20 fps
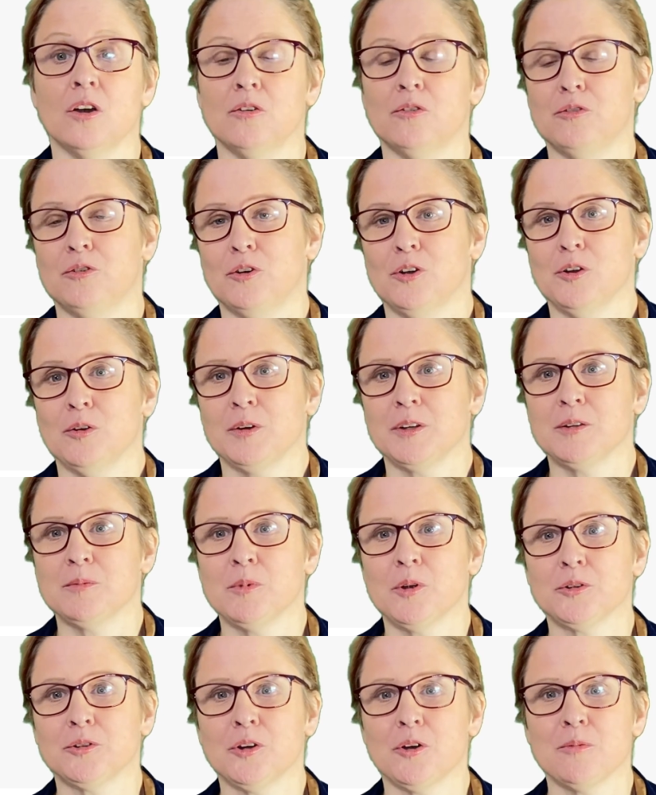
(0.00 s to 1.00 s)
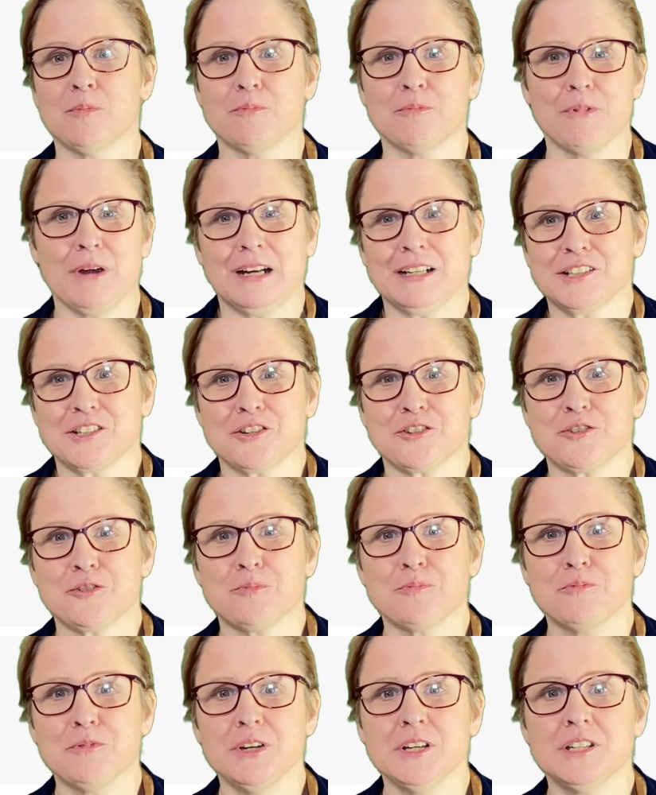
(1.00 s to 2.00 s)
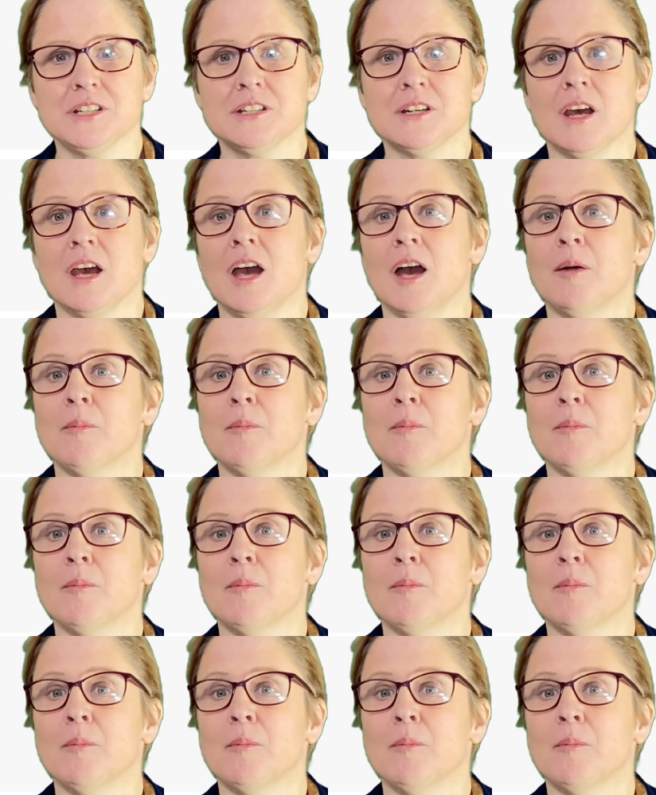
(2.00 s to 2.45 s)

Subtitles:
following the motto Practice as you preach,